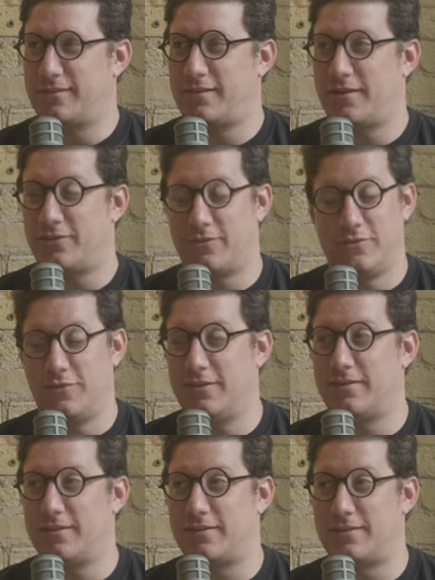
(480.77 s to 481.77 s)
because
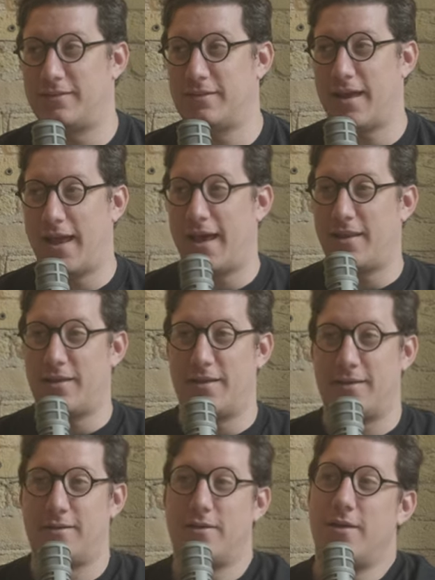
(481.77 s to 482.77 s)
Jesus, I had
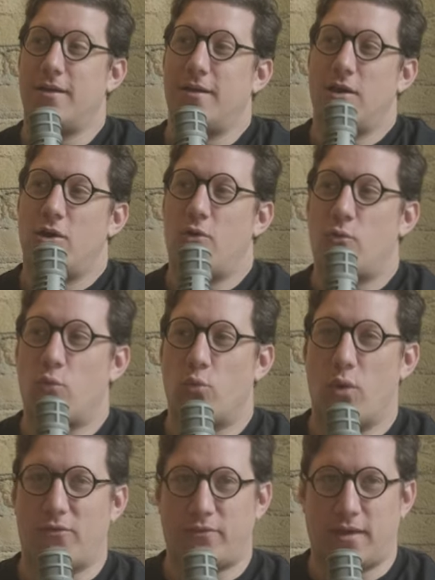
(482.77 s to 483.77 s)
a
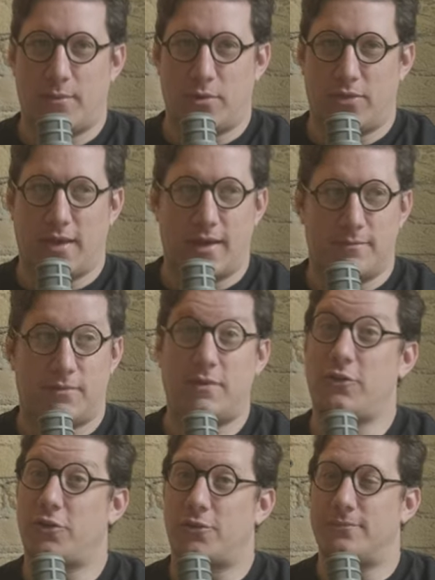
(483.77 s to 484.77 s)
rough time with that.
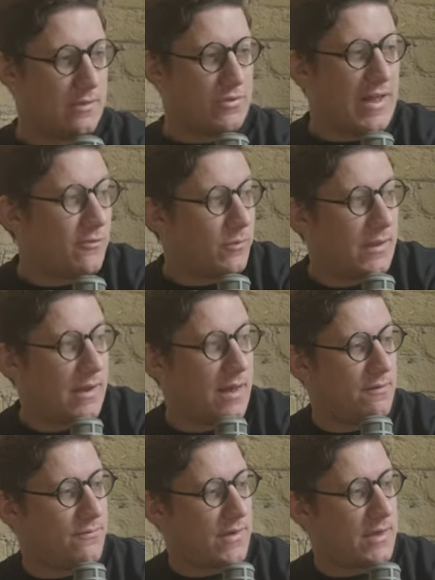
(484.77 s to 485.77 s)
Still do. That's really
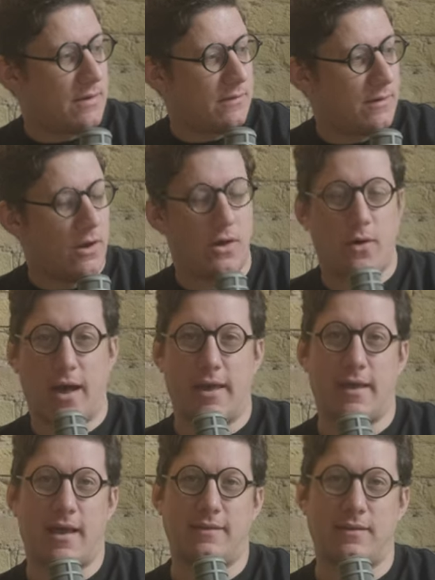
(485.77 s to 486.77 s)
kind of it. You know,
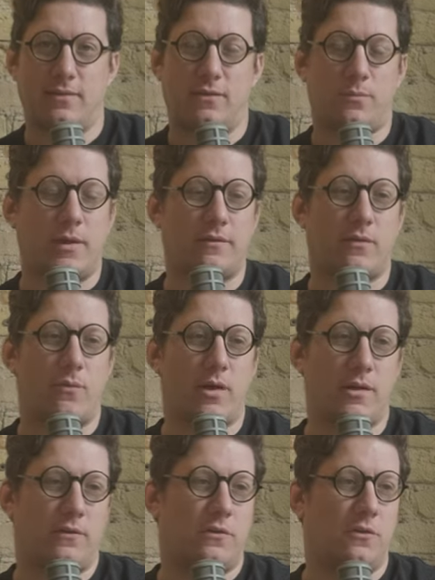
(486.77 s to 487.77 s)
I did this because I
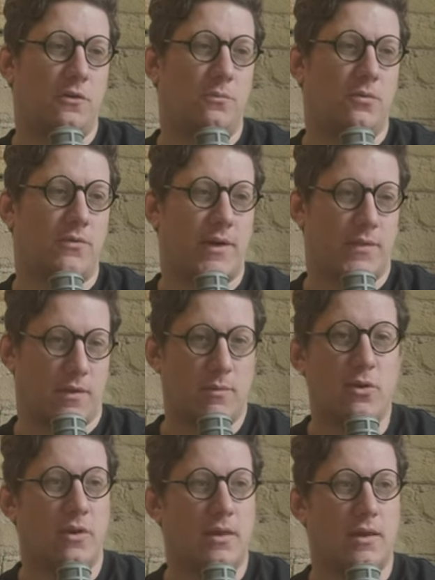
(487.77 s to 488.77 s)
wanted to provide the
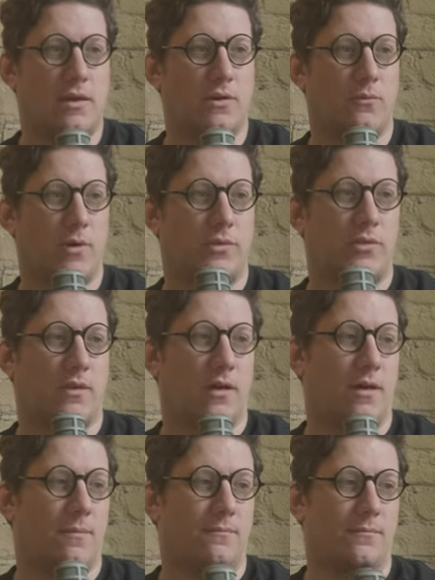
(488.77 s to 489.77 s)
community here with
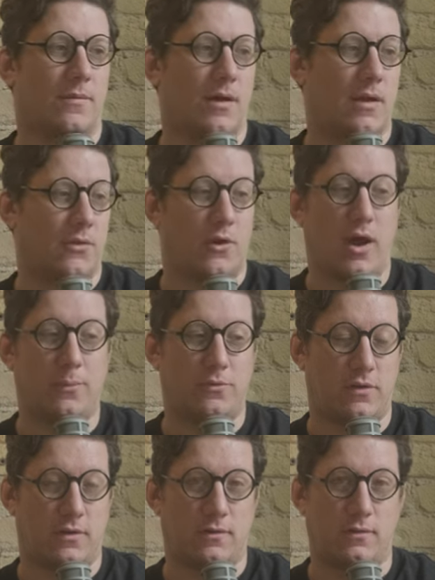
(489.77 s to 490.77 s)
another
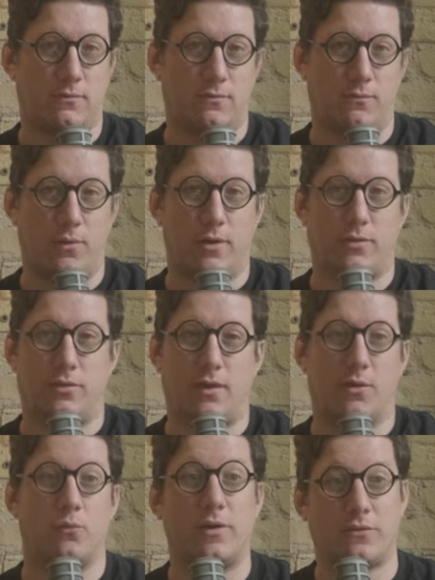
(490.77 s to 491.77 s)
option, with
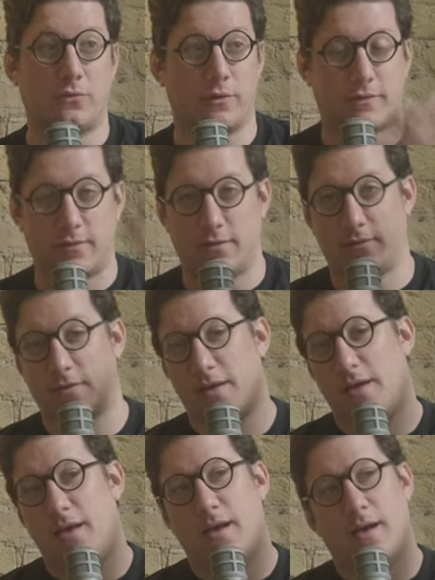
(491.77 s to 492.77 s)
resources,
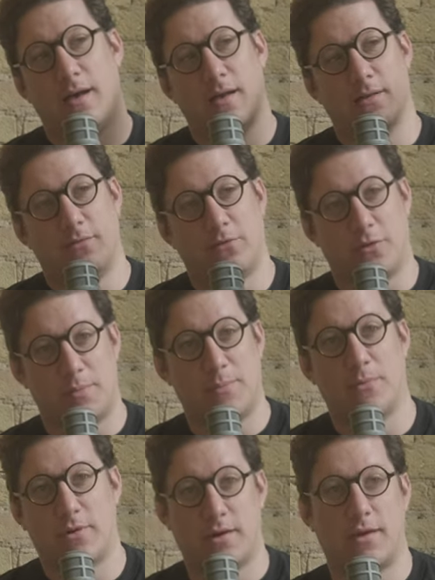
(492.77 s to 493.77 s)
so that
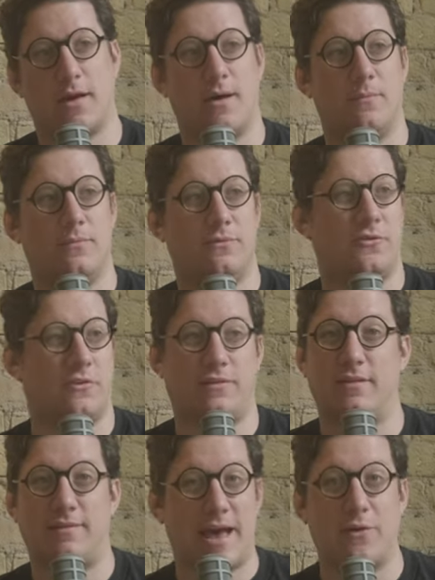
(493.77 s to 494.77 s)
people could come just
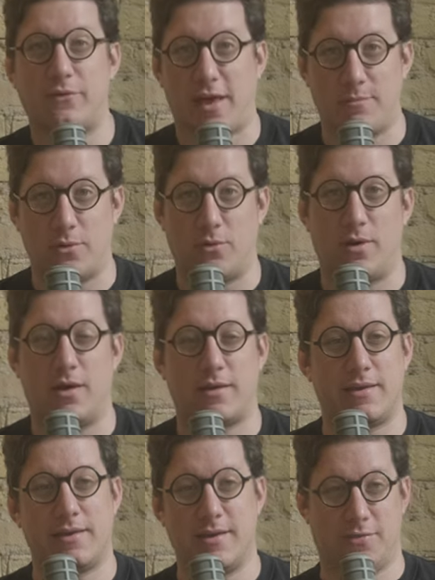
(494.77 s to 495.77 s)
to downtown
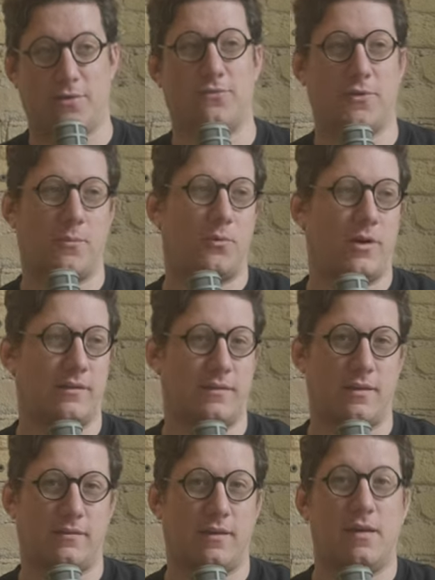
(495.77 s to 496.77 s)
Milwaukee, get their film
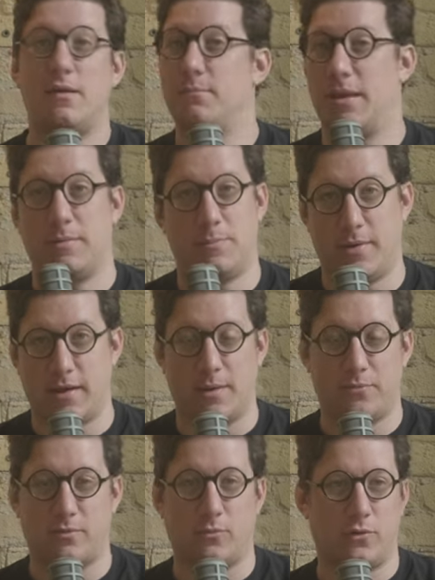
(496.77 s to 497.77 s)
processed, maybe pick
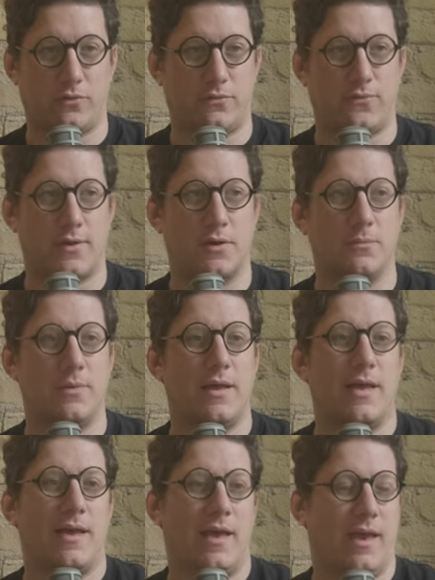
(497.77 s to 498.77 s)
up some rolls of film,
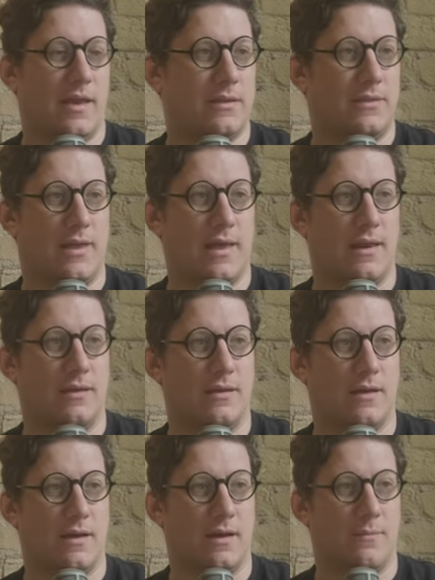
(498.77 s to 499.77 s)
and then
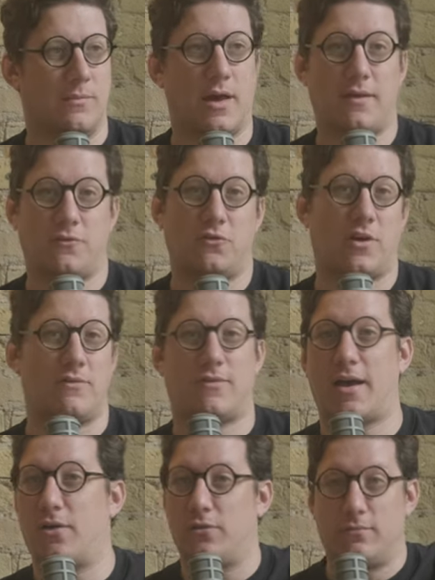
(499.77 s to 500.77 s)
not have to drive
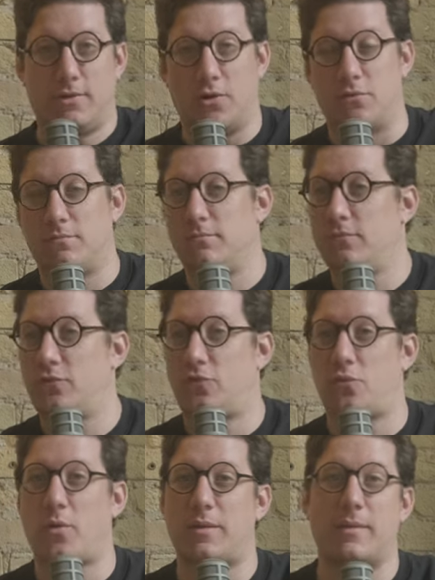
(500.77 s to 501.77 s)
out, you know,
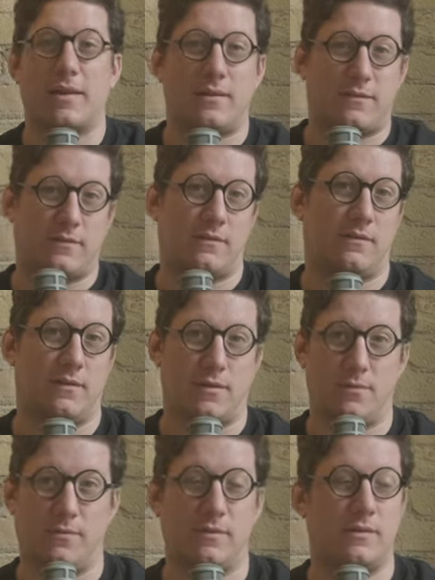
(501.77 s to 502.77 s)
20 minutes to
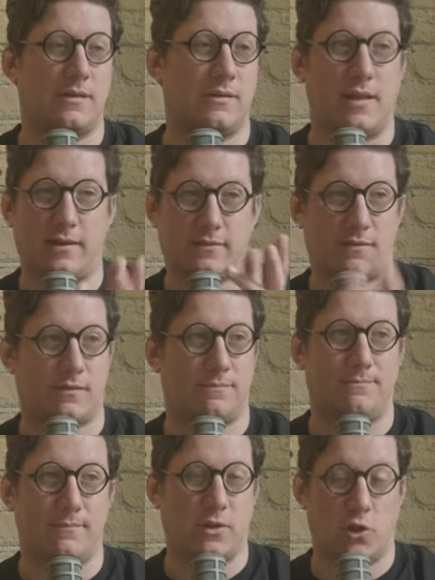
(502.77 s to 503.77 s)
the next
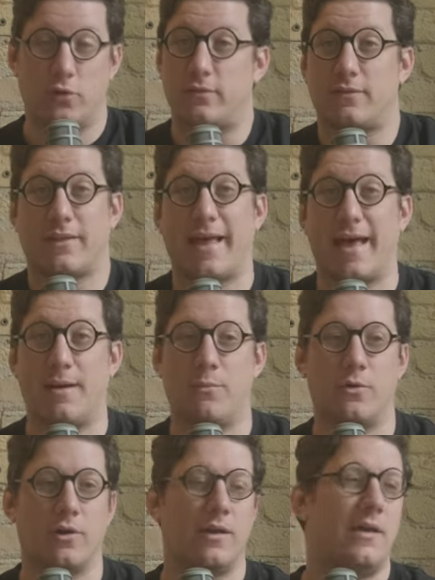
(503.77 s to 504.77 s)
closest lab
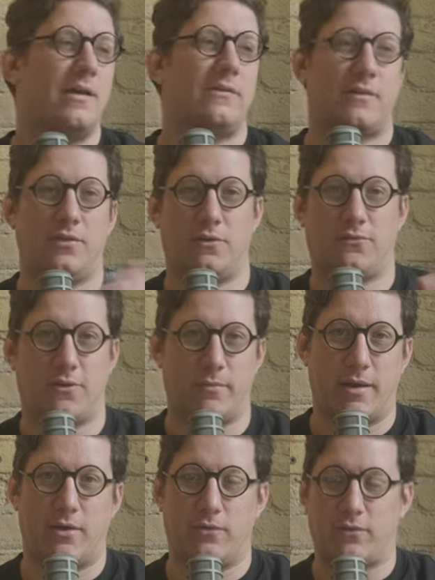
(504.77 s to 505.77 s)
or send their
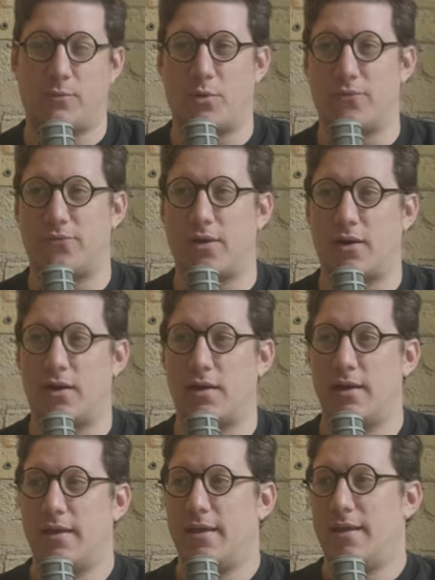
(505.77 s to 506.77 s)
film out somewhere far.